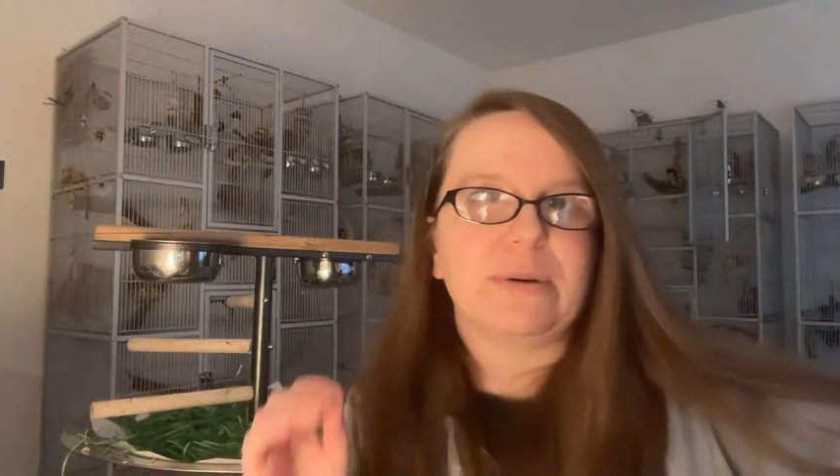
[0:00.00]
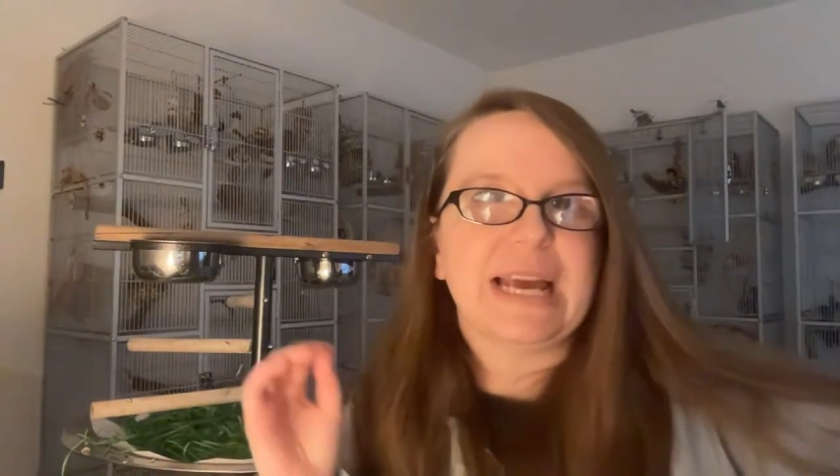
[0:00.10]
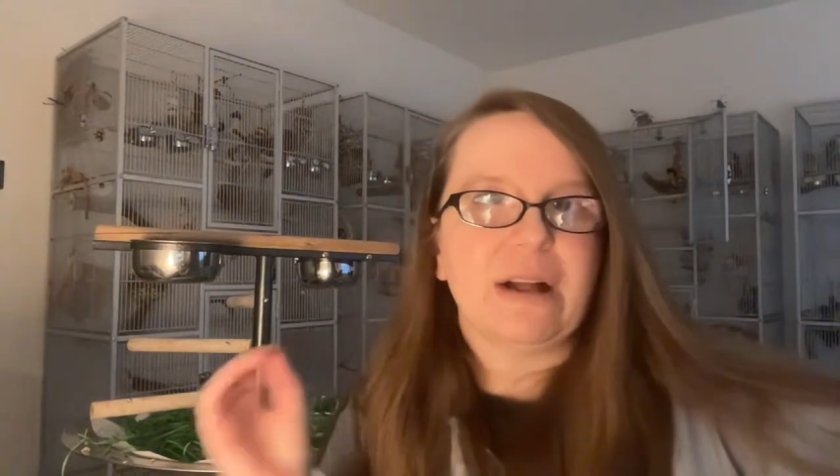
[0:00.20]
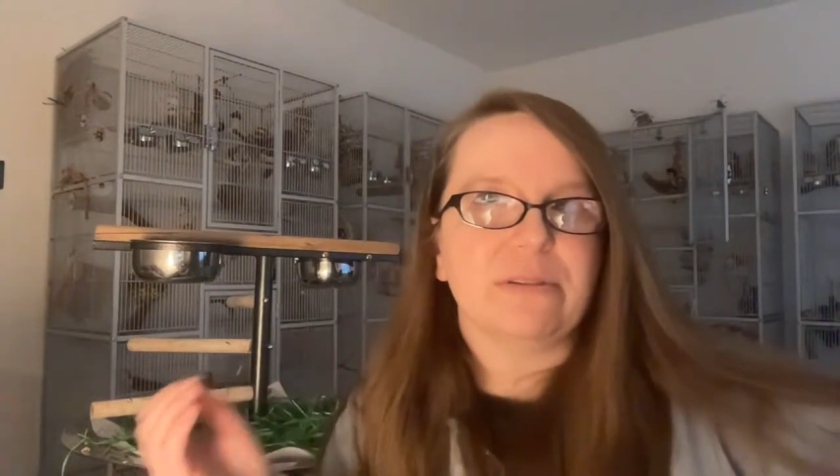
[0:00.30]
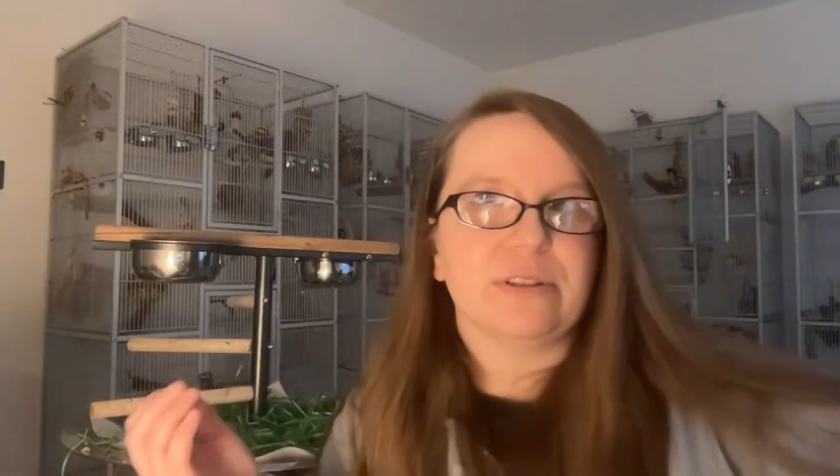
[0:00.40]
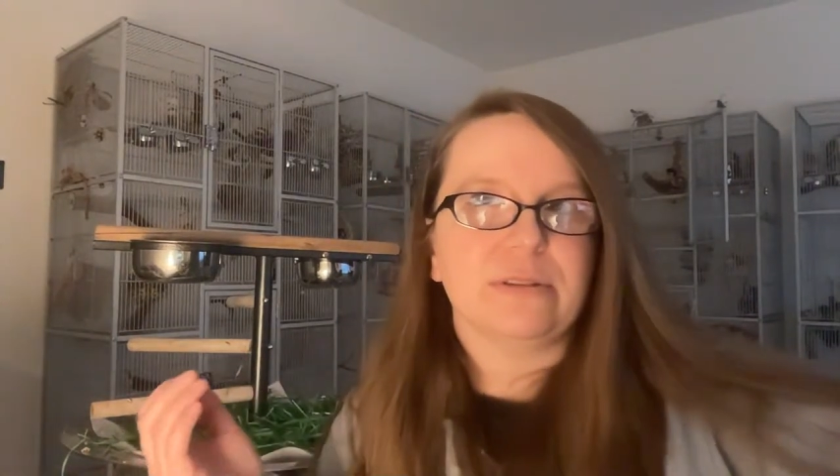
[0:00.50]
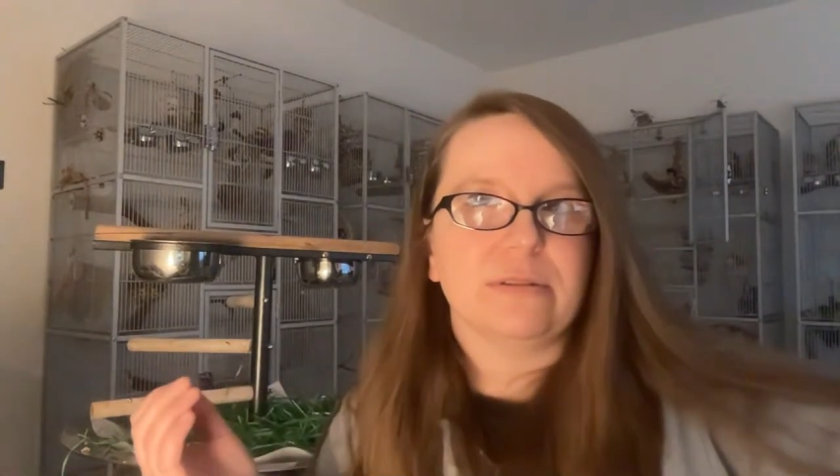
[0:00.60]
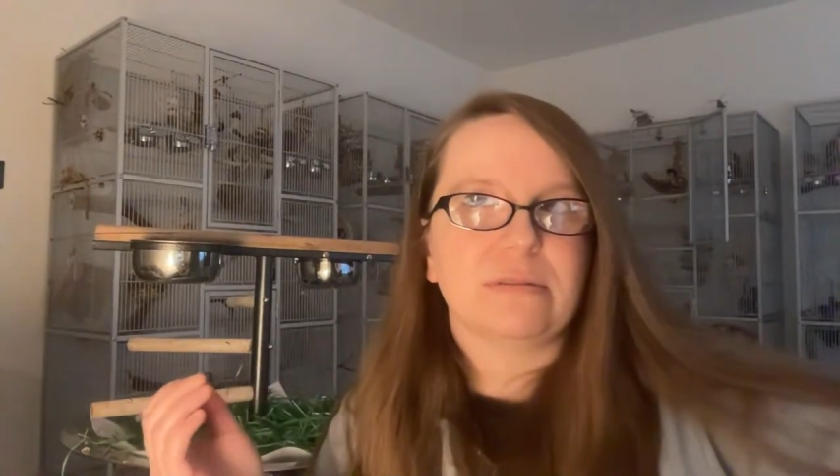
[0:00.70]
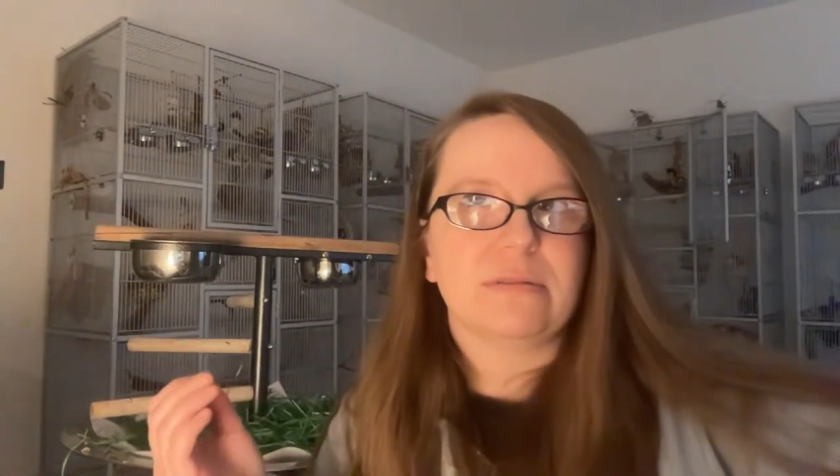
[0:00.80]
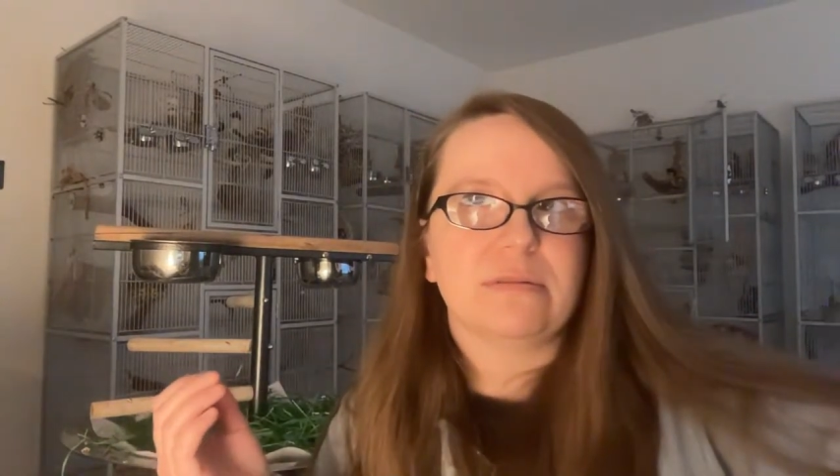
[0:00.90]
on how
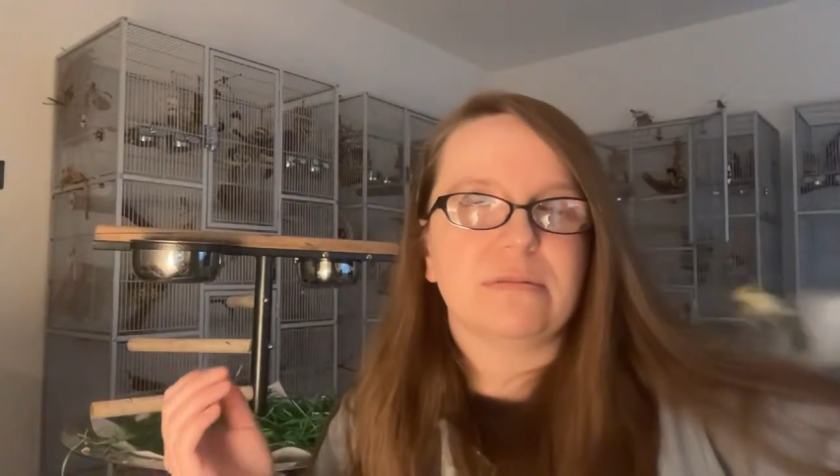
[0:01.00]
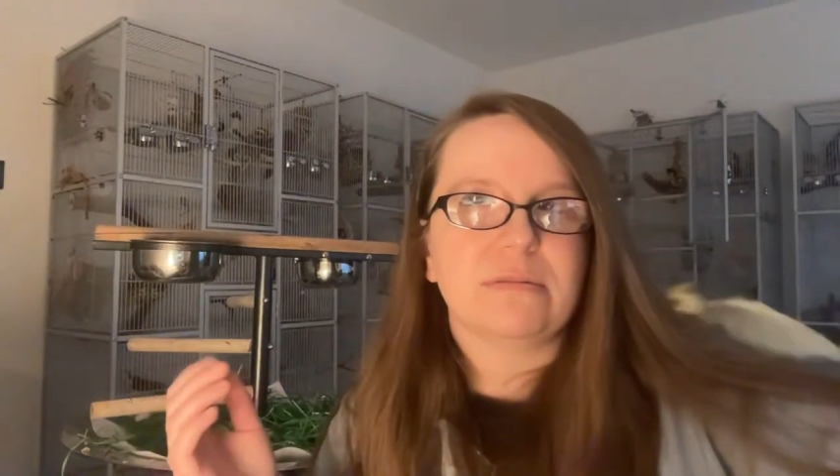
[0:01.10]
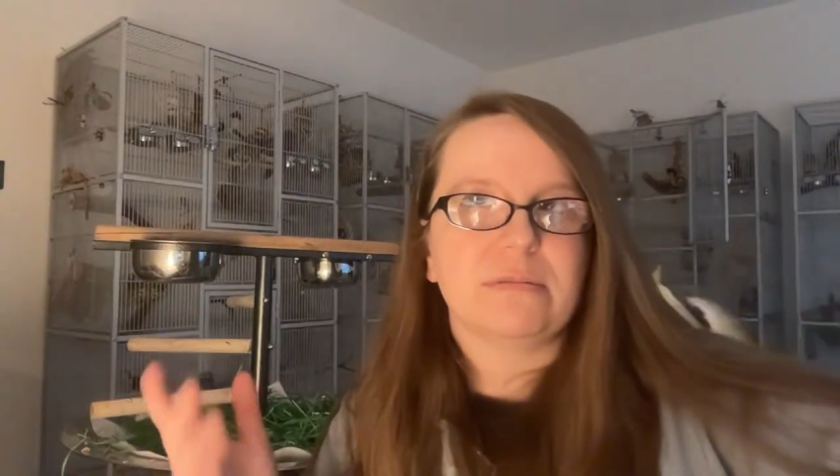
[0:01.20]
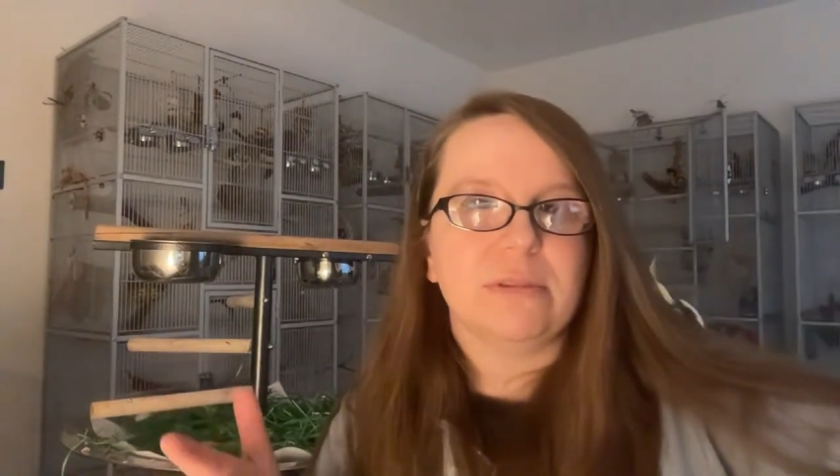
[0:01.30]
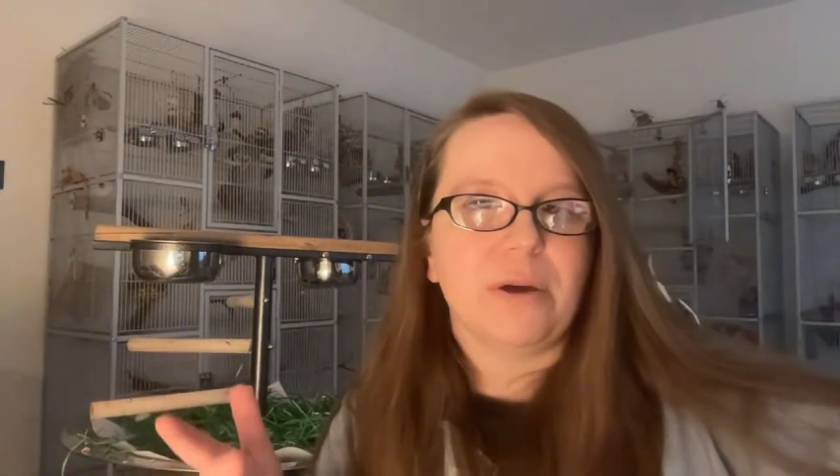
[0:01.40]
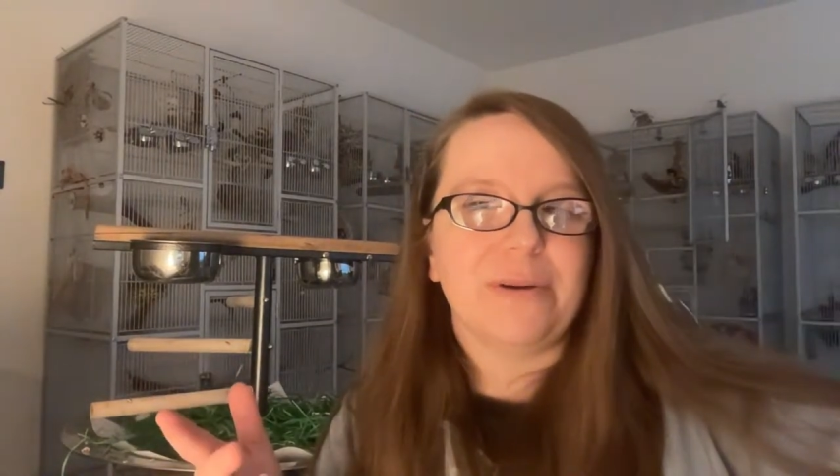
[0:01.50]
to know